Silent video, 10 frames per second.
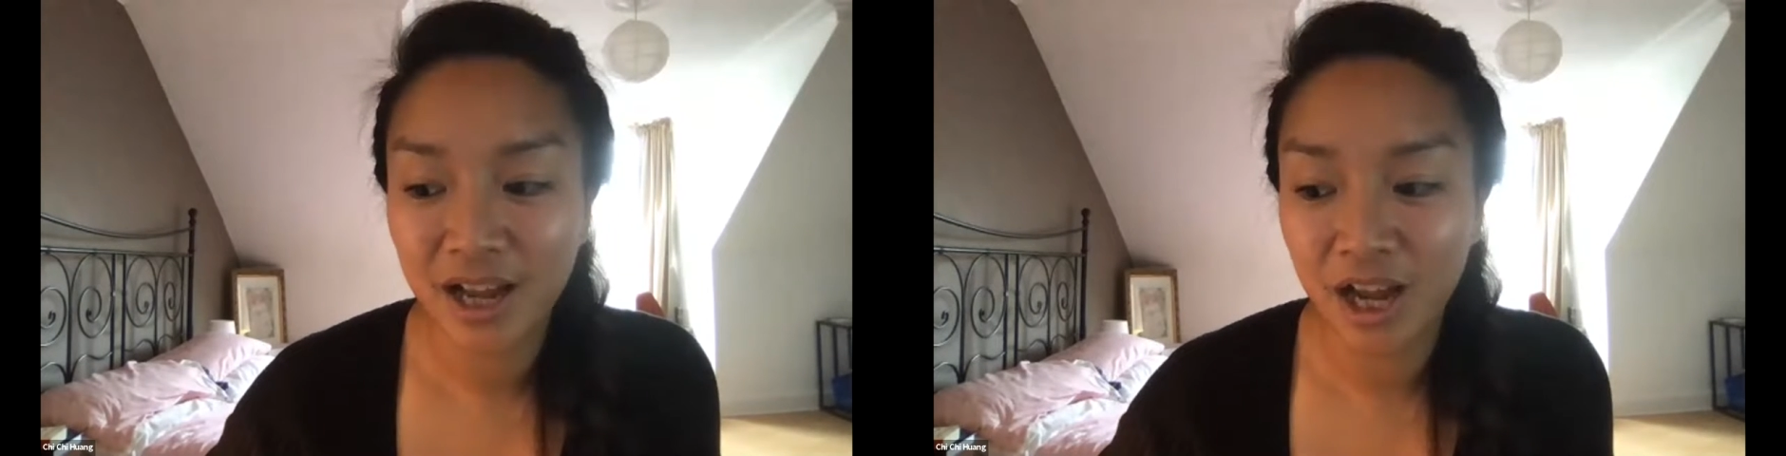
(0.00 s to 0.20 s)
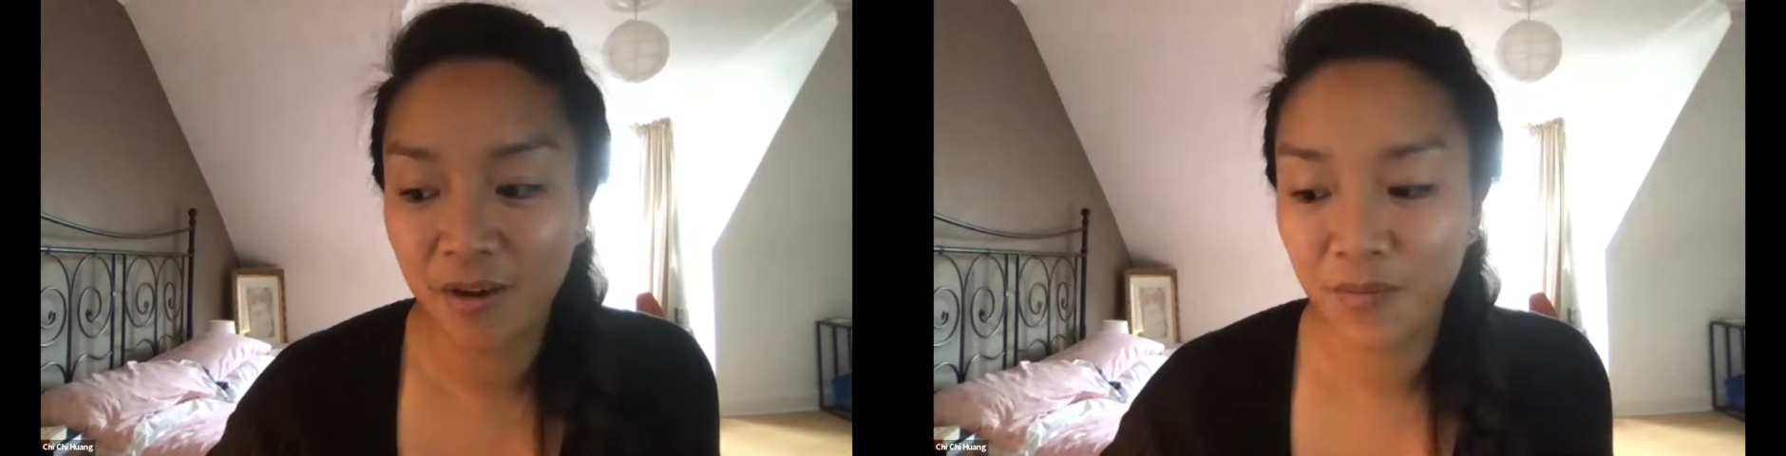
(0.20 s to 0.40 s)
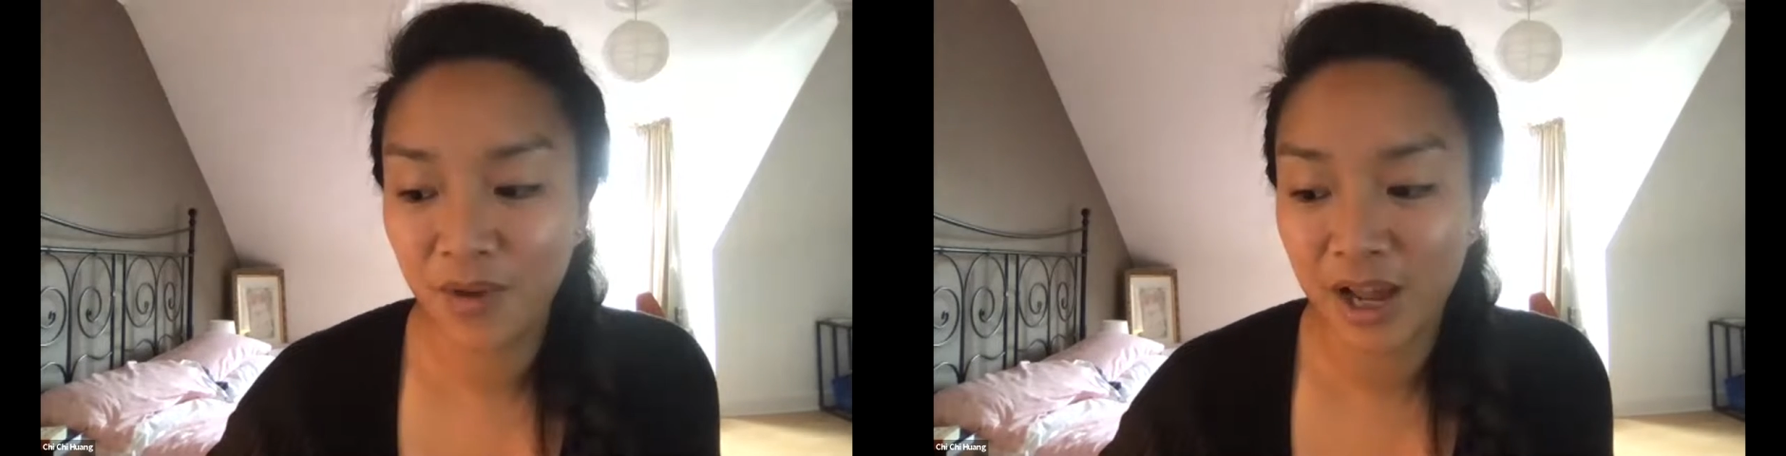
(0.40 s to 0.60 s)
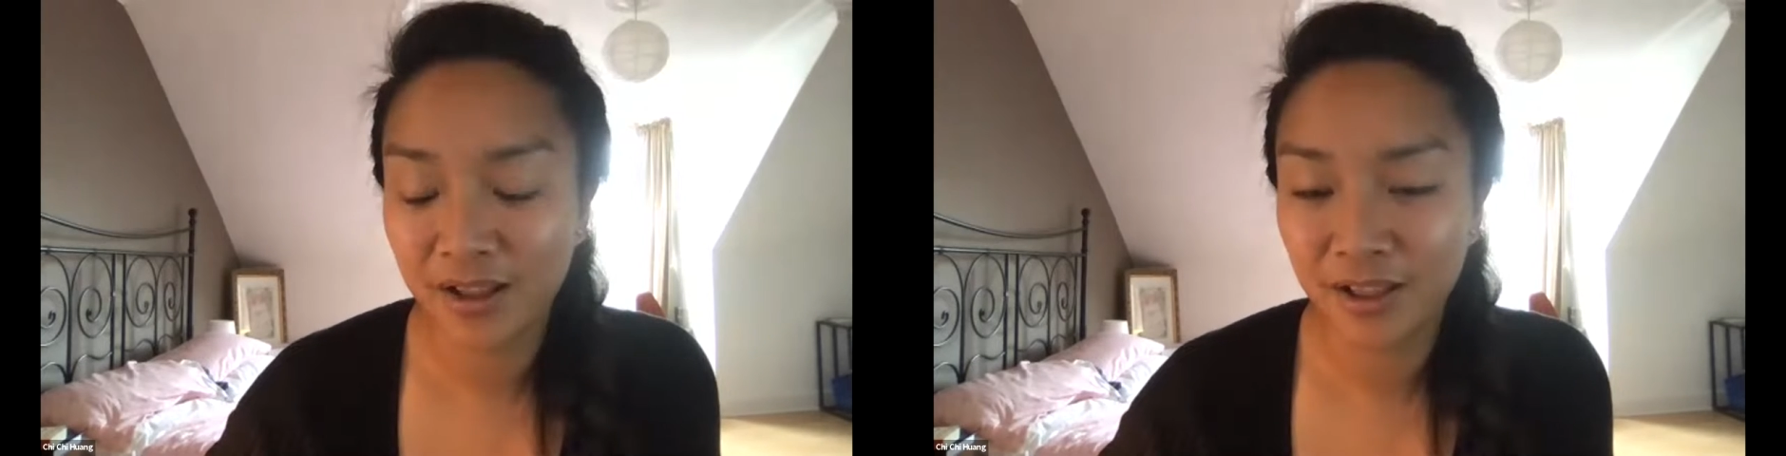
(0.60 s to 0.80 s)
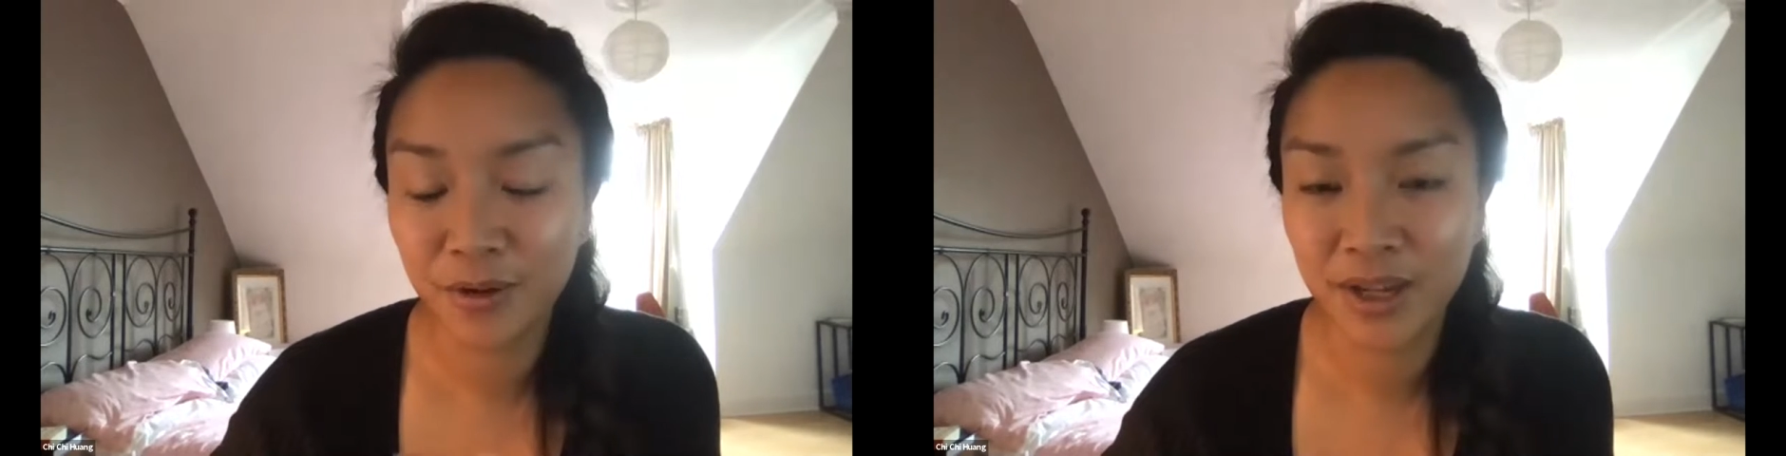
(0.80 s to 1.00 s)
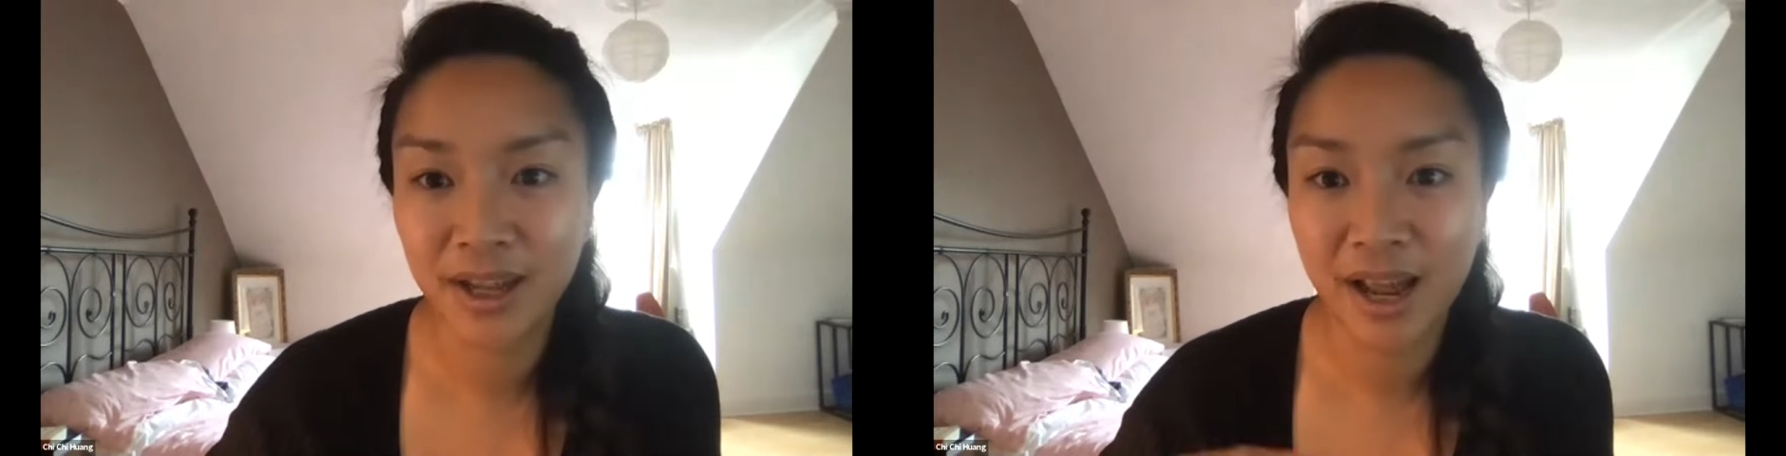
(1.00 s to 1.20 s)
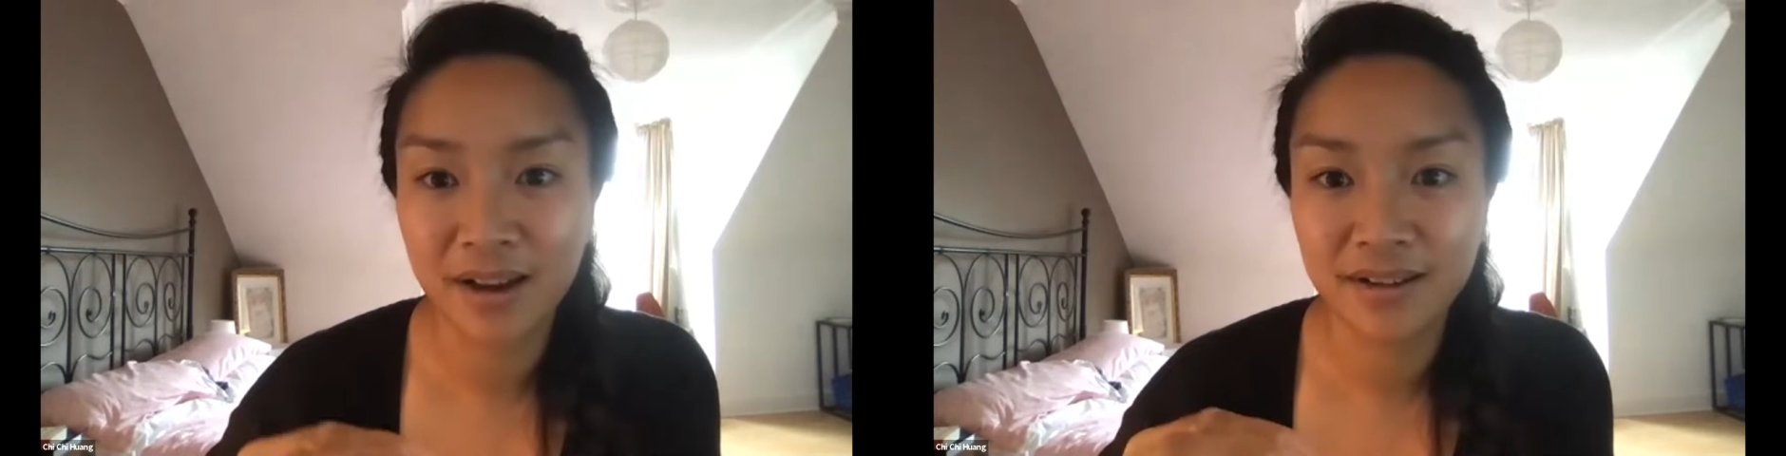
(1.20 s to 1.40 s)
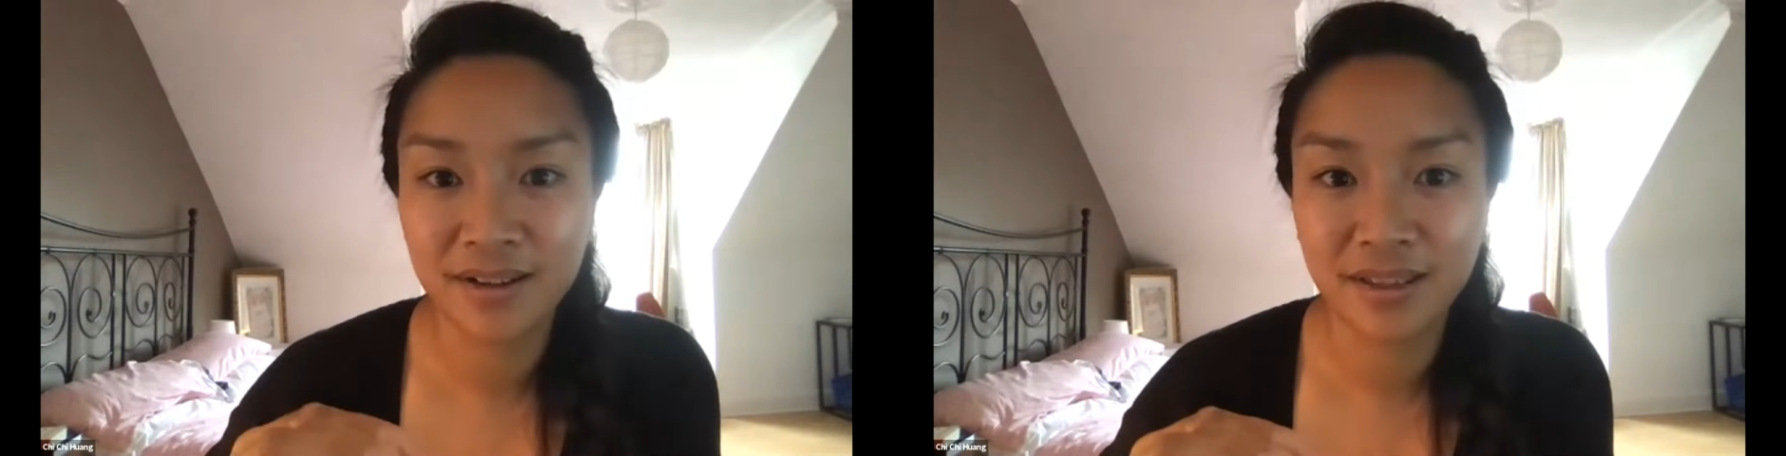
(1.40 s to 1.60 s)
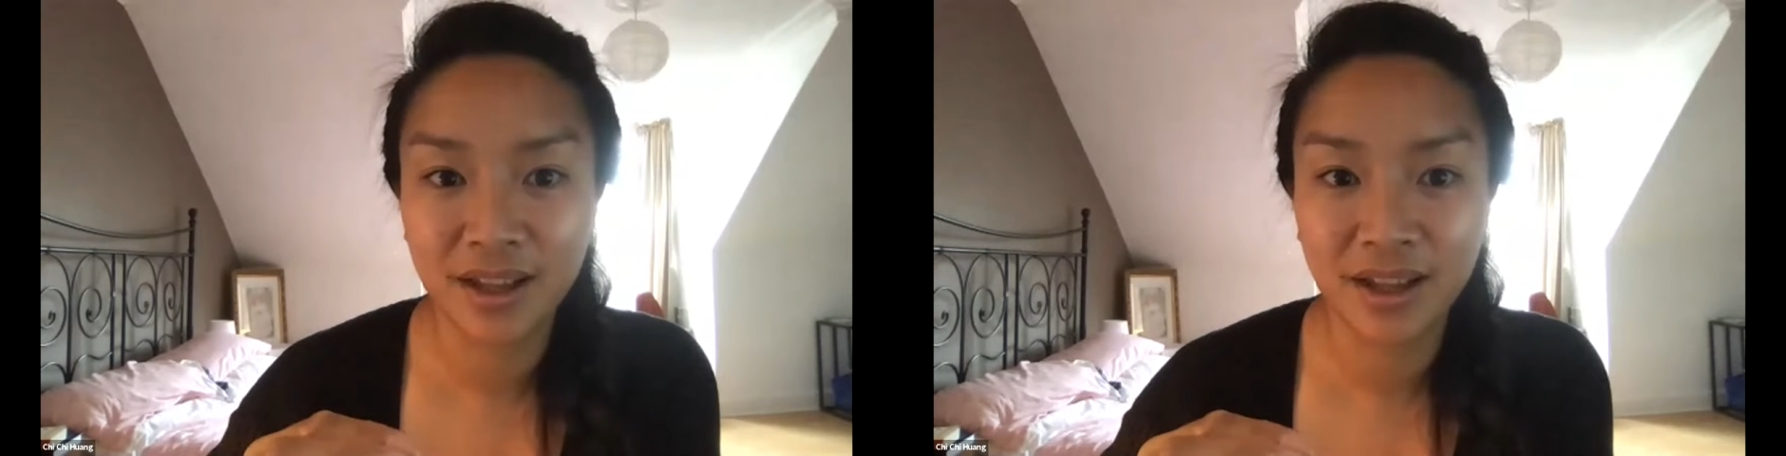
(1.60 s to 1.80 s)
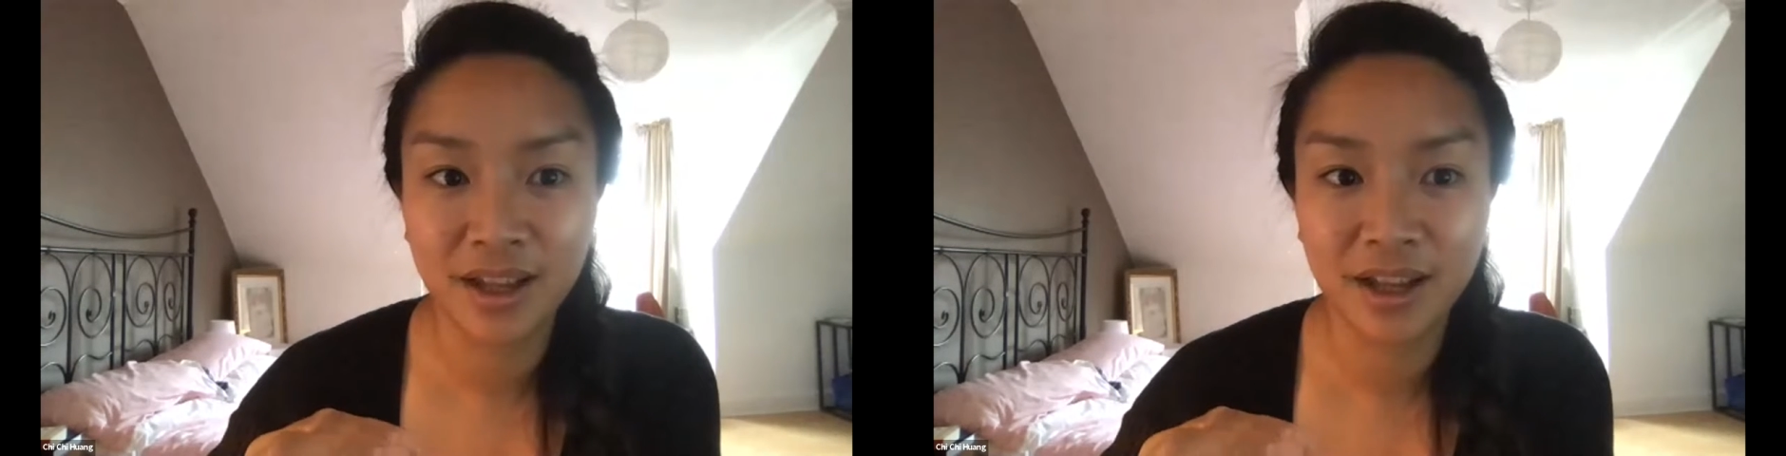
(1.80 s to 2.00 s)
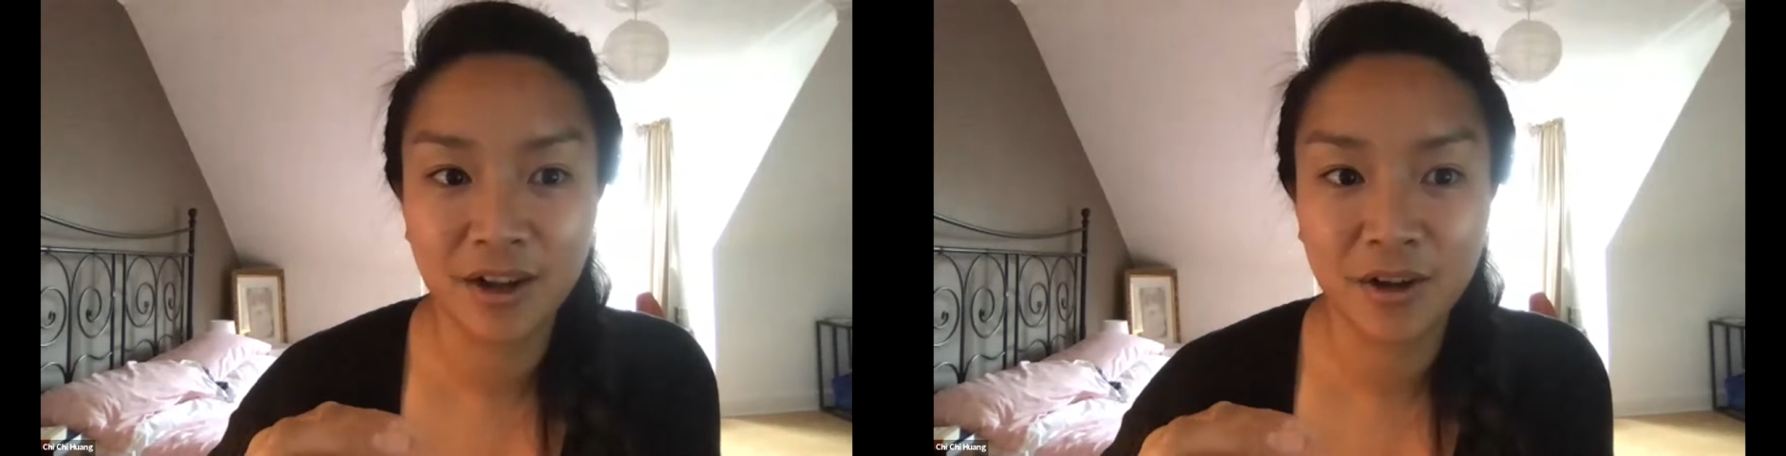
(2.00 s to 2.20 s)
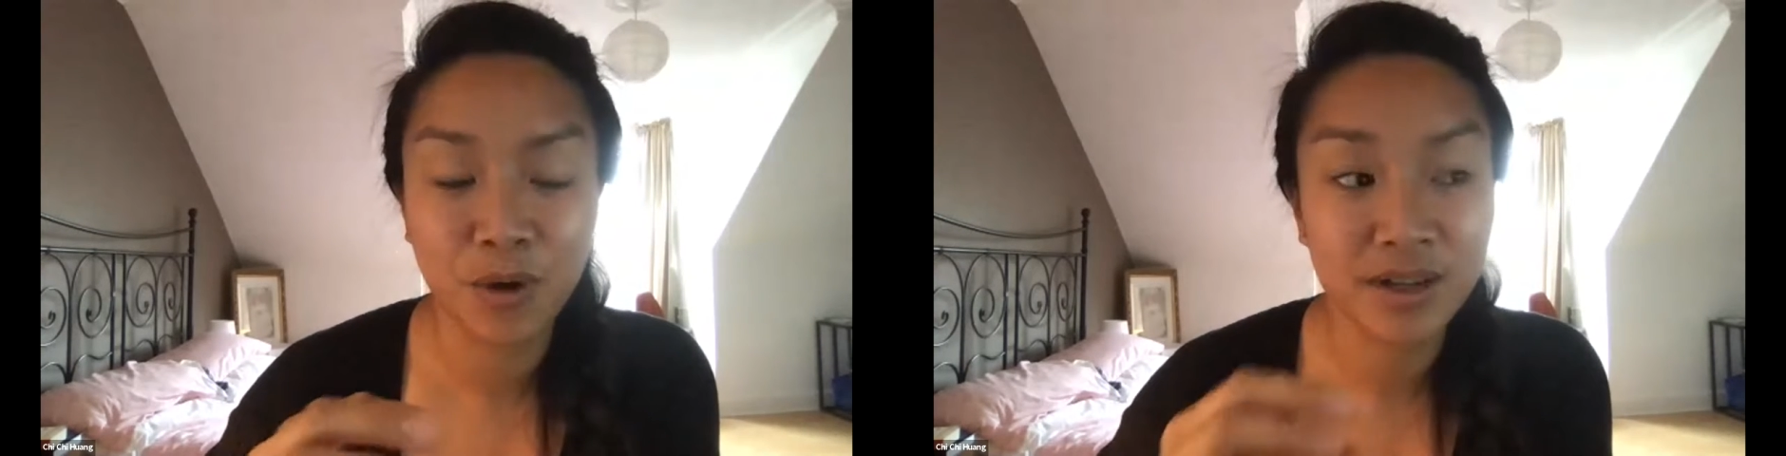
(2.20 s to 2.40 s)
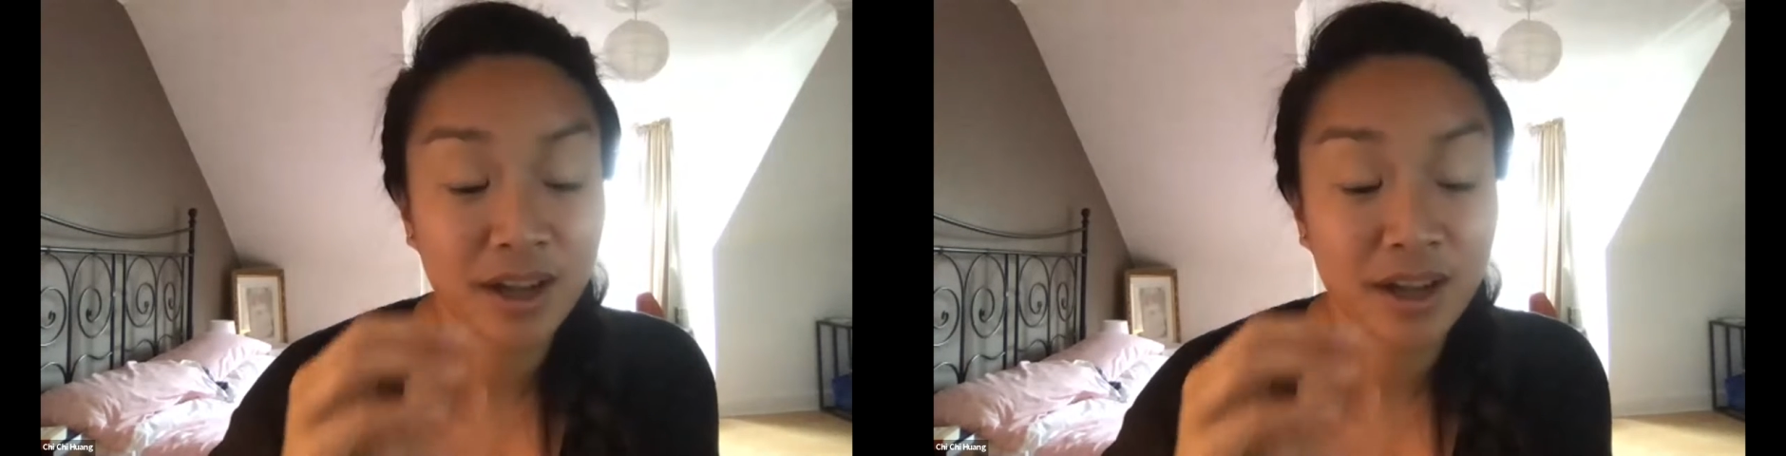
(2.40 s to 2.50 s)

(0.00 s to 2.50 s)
whereas